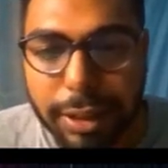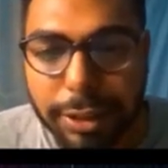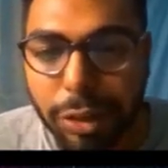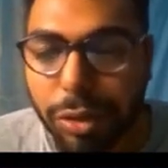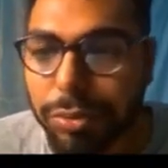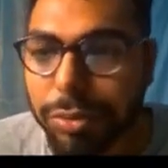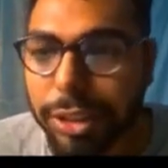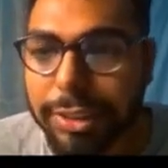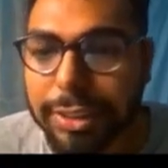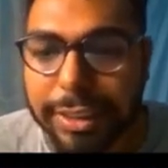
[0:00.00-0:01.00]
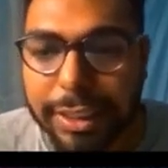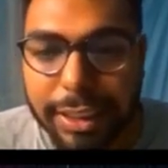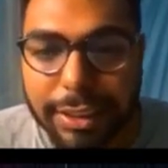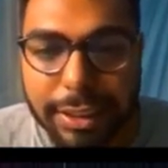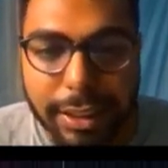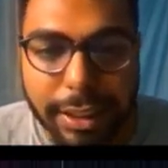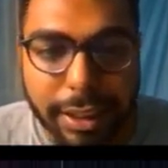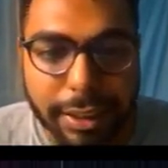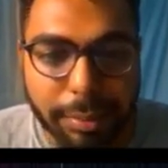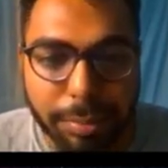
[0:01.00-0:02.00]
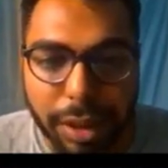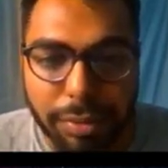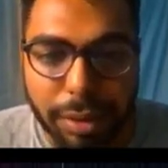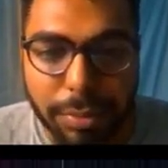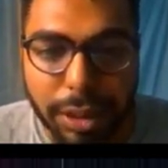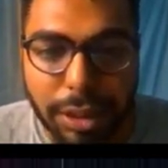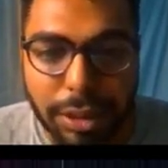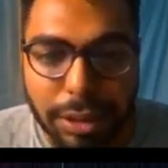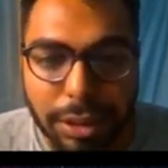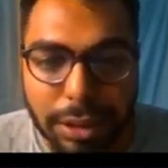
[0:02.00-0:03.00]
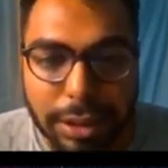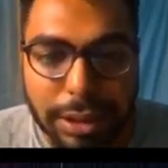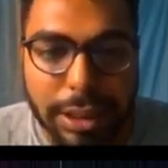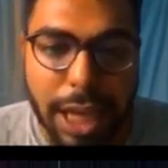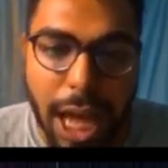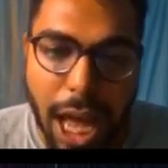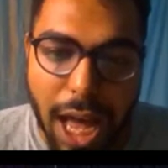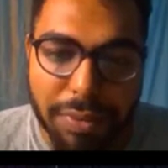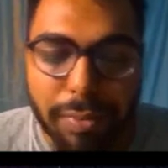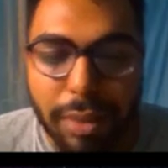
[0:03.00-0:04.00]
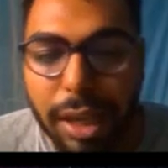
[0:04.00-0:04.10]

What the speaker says: let's hope it creates a great reply for me. Yeah.